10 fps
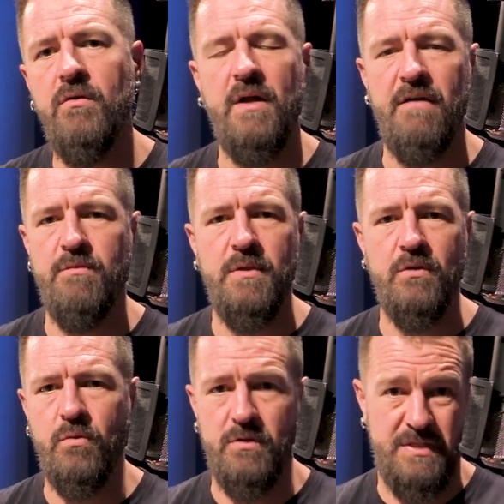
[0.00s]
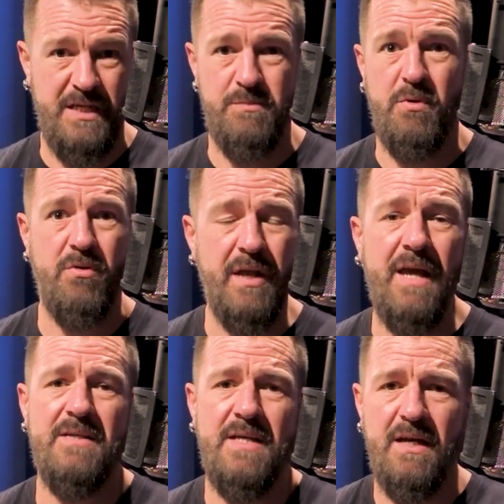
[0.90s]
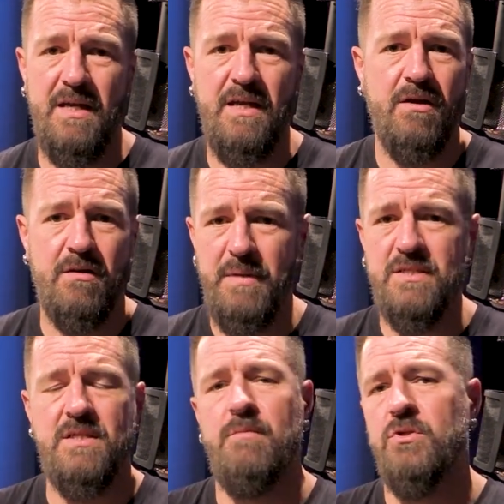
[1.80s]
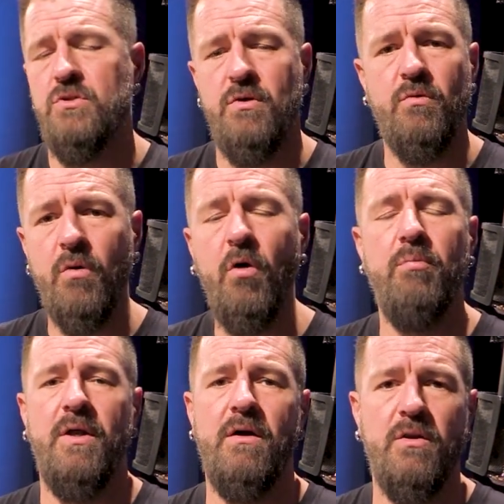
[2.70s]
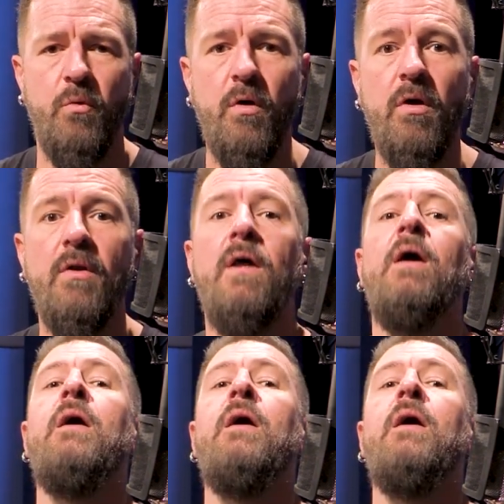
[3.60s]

You don't have to be the world's expert on hand technique or the best double stroke roll player in the world,